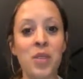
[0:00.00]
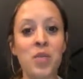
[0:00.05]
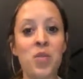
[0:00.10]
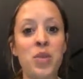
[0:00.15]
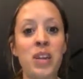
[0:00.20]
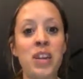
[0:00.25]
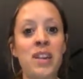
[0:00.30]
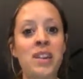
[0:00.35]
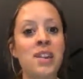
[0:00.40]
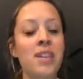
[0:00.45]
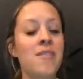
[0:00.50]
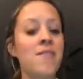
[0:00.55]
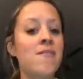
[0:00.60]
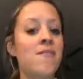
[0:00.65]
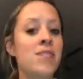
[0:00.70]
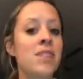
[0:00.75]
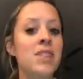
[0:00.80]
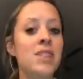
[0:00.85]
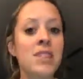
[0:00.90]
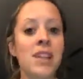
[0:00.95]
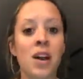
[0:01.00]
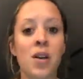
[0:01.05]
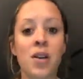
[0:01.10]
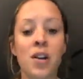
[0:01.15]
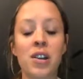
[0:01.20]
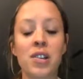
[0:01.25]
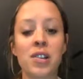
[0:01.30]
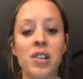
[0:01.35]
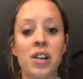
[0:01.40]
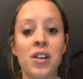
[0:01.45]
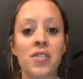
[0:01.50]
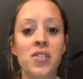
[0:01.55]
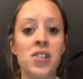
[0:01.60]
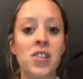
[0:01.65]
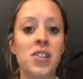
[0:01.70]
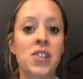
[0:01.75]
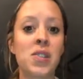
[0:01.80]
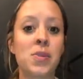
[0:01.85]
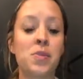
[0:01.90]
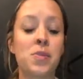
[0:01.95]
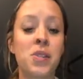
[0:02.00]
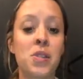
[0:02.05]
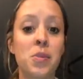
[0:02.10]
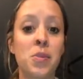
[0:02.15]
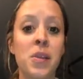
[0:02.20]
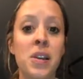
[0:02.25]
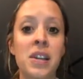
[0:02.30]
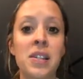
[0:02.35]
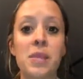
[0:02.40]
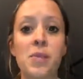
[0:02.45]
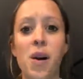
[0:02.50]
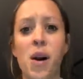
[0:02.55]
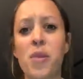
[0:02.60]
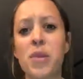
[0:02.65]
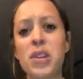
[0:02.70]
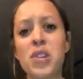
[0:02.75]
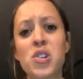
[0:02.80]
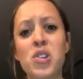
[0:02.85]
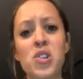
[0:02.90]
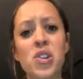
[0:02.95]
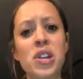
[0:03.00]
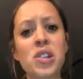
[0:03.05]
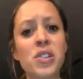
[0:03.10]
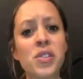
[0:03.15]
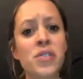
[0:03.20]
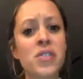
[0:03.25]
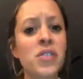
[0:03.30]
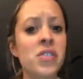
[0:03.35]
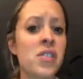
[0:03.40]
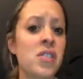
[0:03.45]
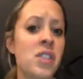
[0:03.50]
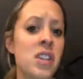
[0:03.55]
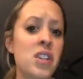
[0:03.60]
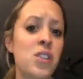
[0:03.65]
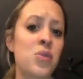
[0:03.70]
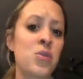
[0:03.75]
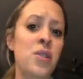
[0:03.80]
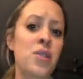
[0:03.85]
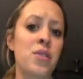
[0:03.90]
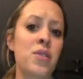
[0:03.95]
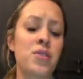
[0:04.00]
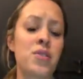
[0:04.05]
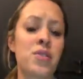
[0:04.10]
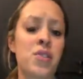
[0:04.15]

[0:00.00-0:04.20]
We convince ourselves to play small. We stress over the things we don't